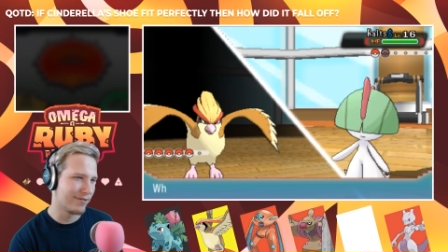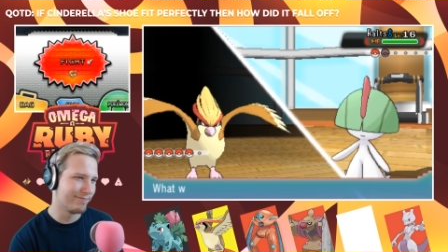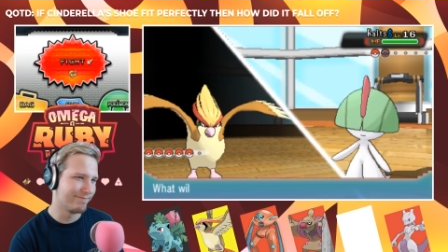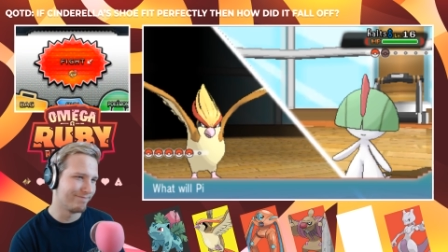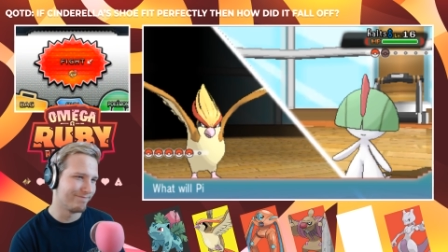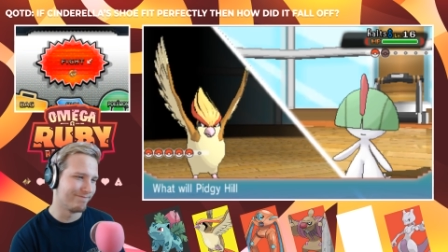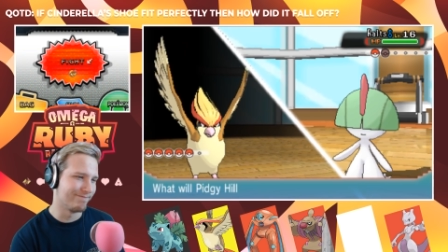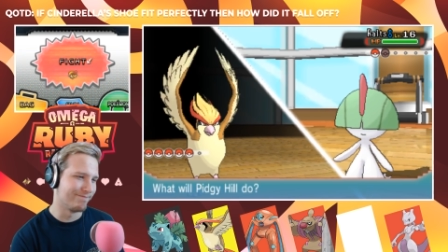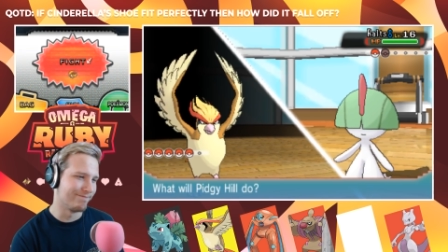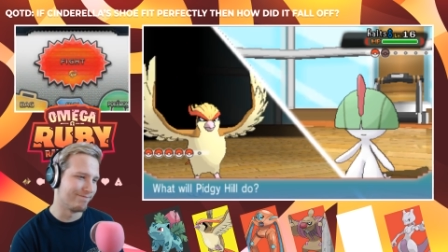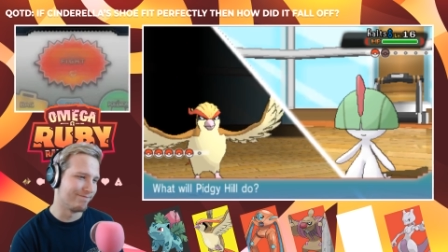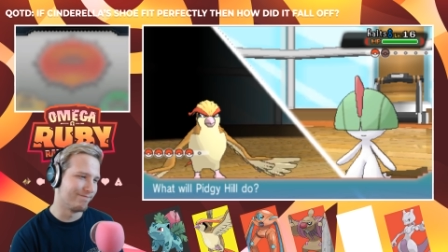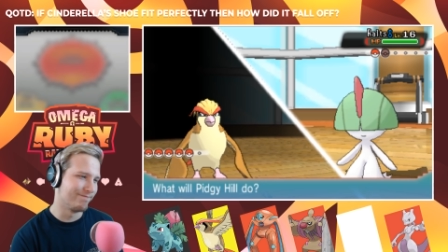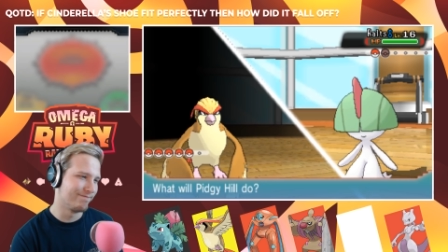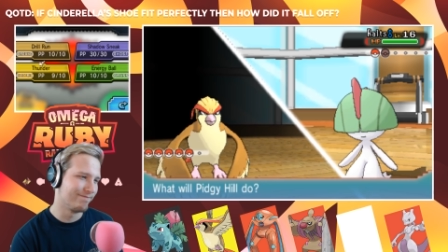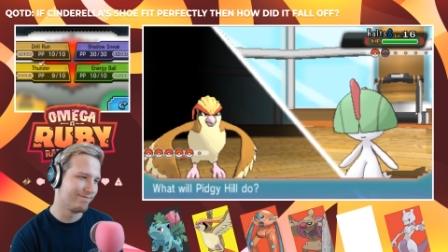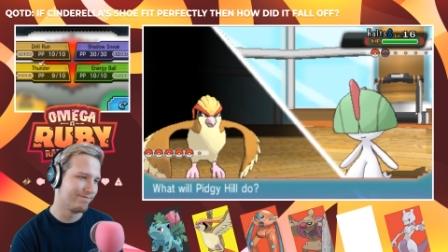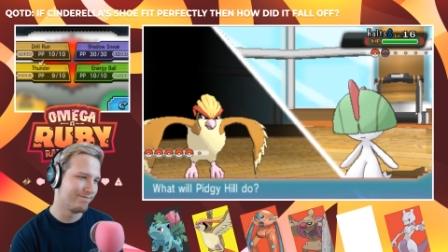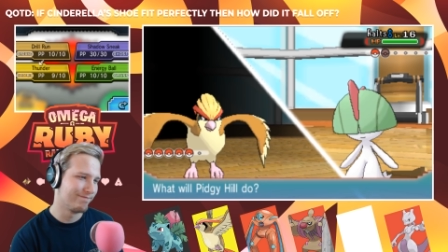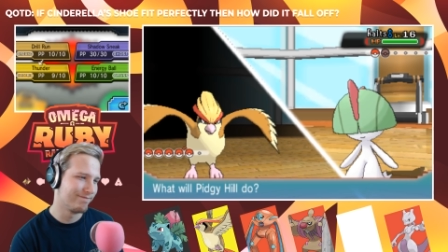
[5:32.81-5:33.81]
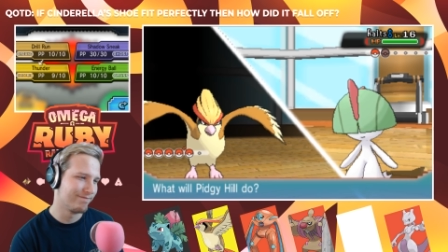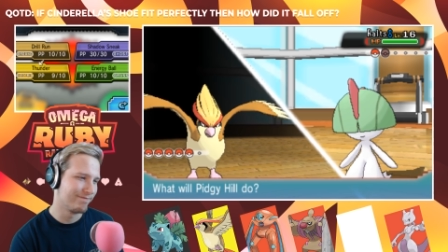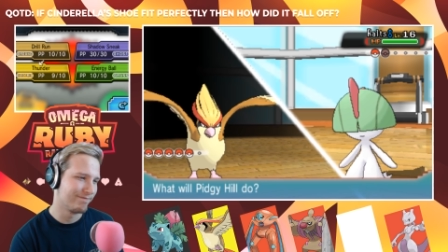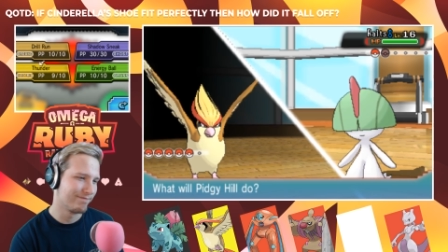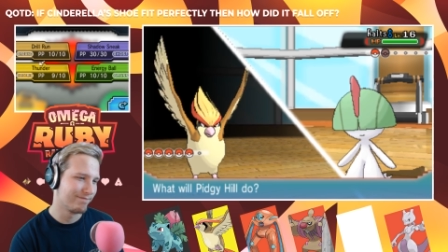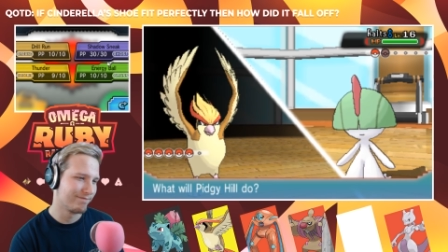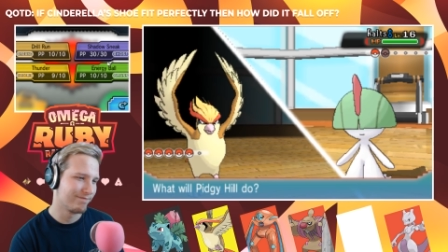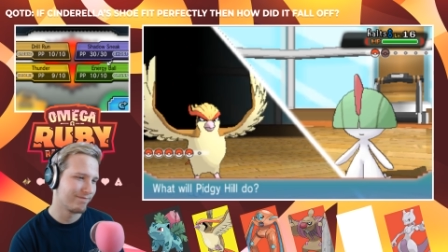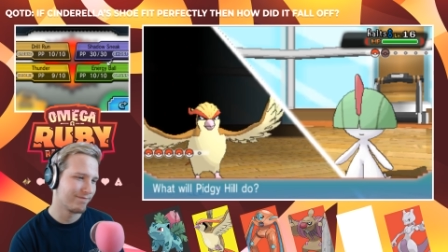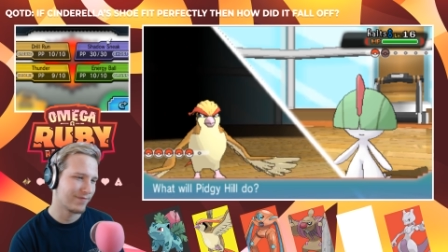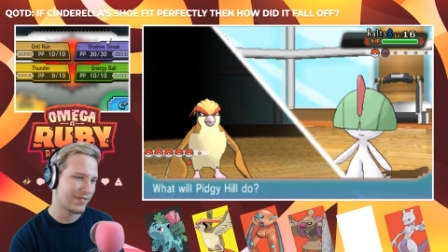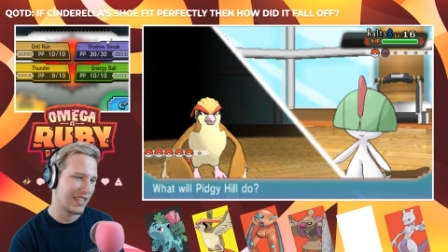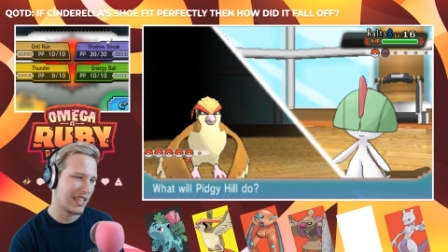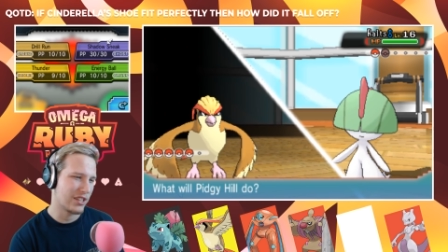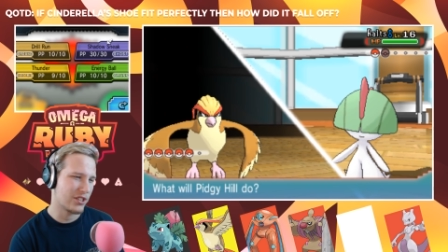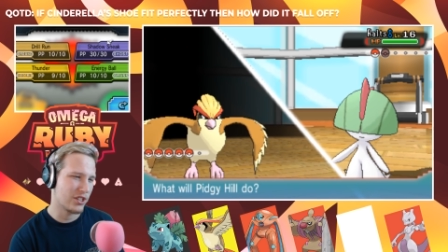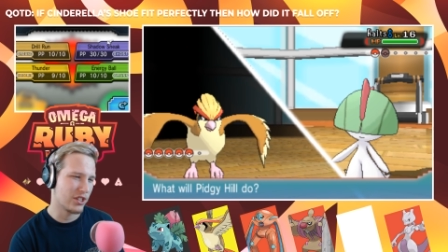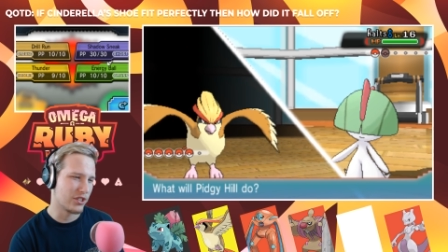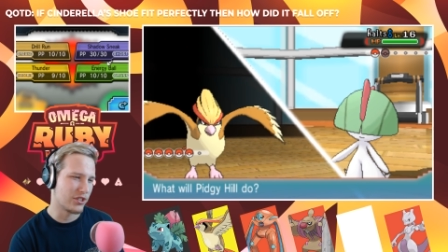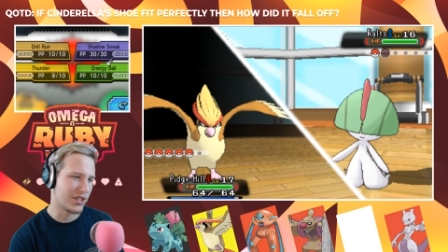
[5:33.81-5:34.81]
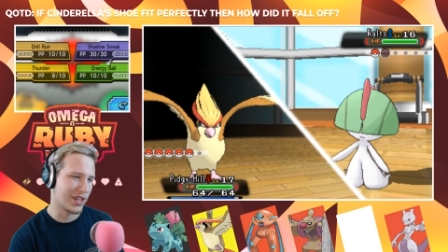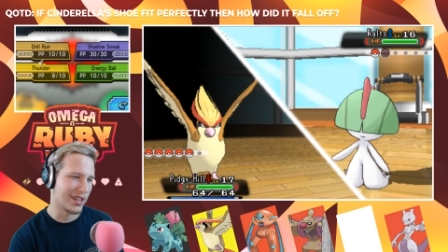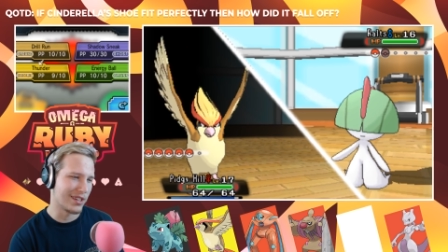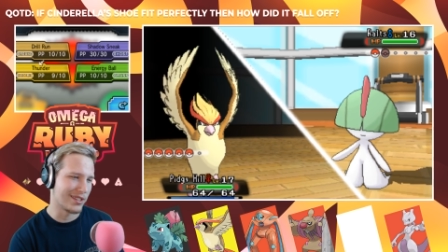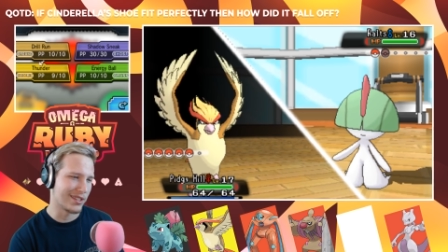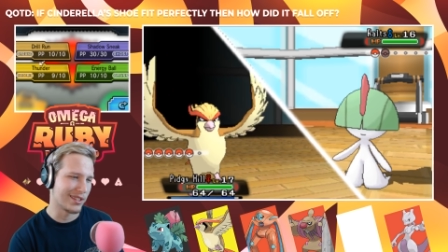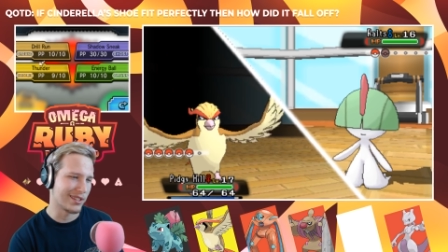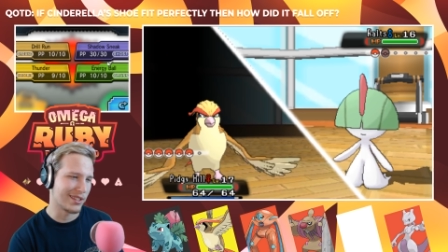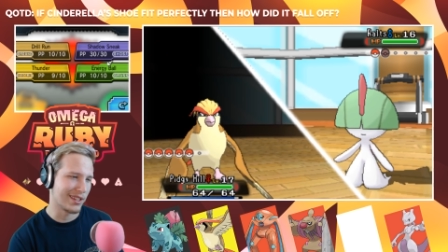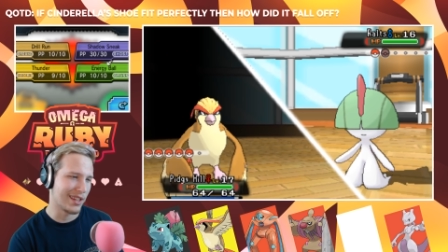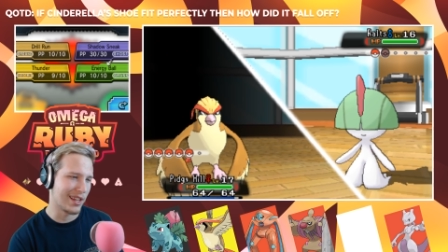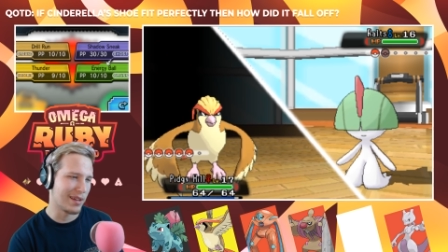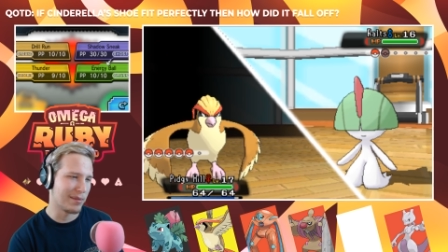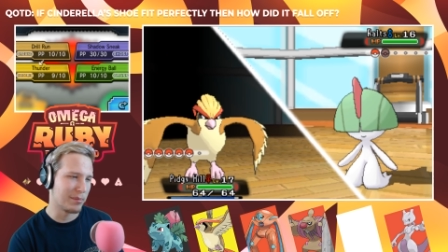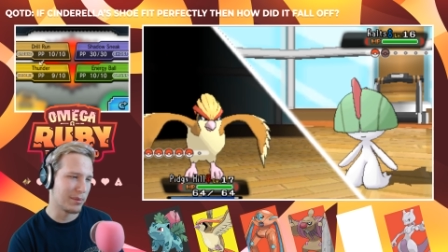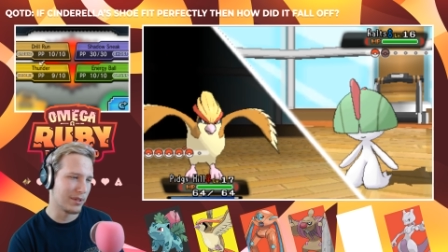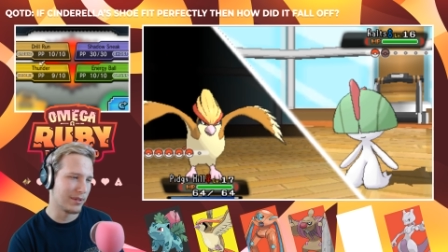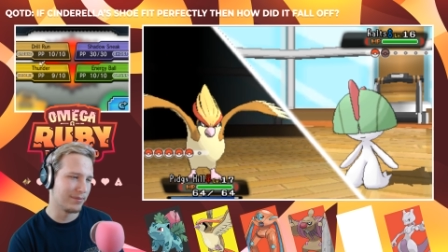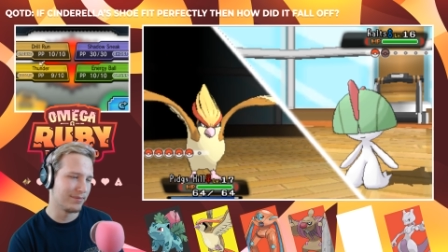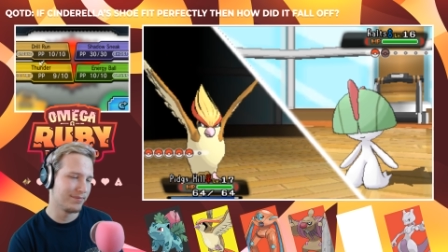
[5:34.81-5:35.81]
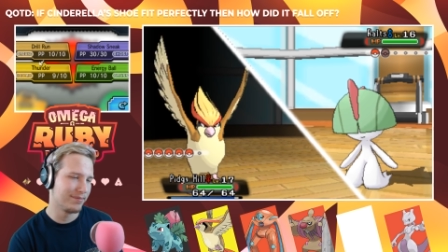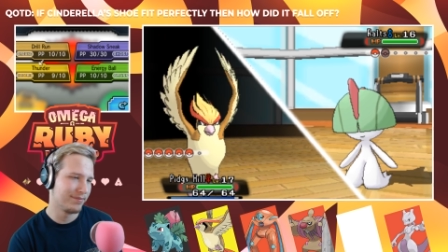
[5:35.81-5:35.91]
I should have changed it to that, but